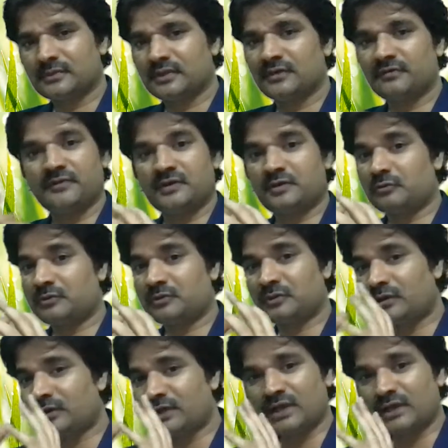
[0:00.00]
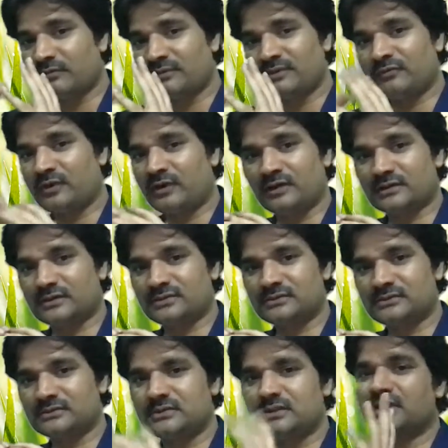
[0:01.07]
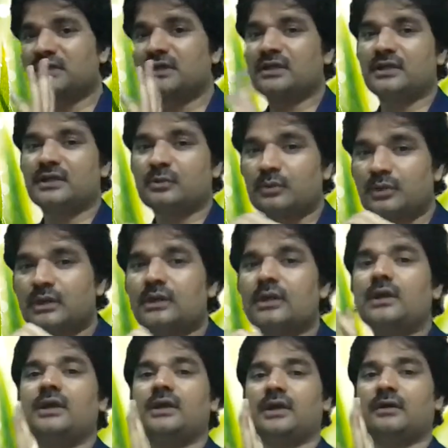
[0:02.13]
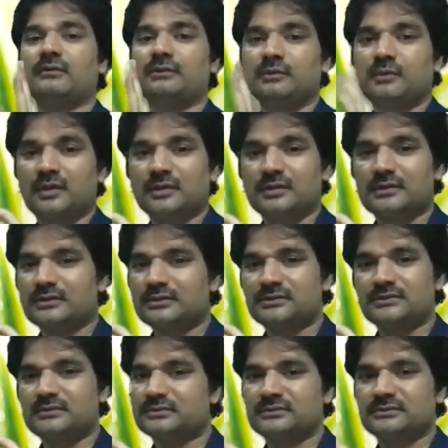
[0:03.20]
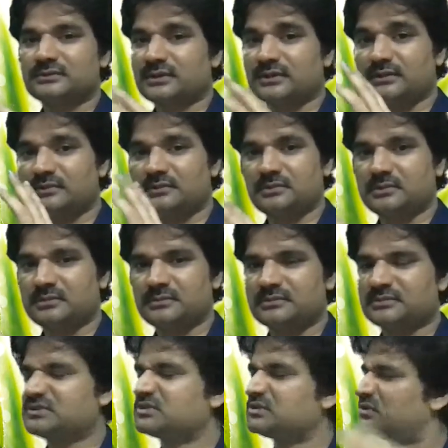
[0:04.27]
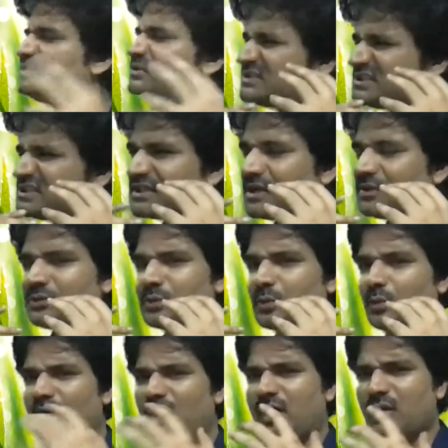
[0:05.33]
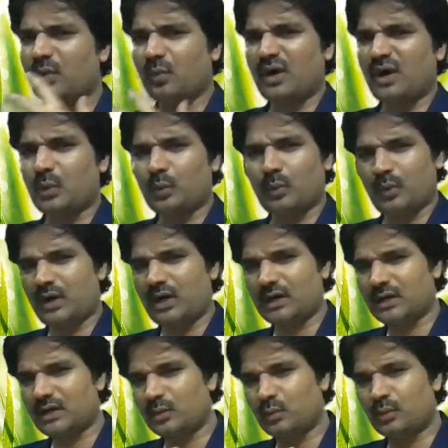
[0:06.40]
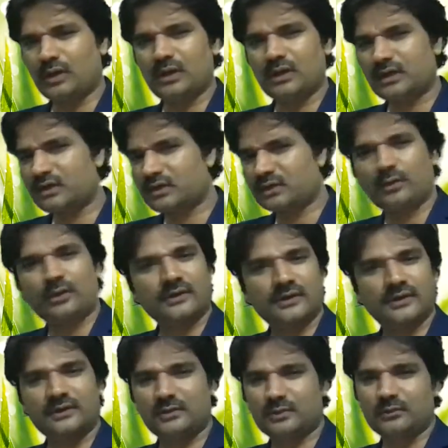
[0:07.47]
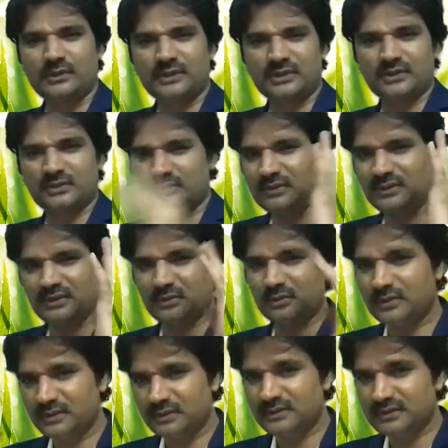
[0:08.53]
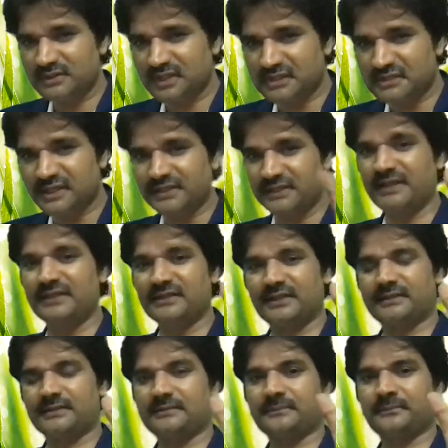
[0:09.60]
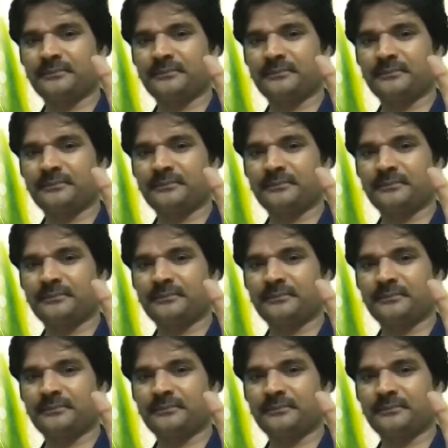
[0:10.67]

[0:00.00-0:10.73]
If it would not have been walked, thinking that one day I will walk, then you just have to walk, walk, walk and walk and talk and do and do and do and just attain that.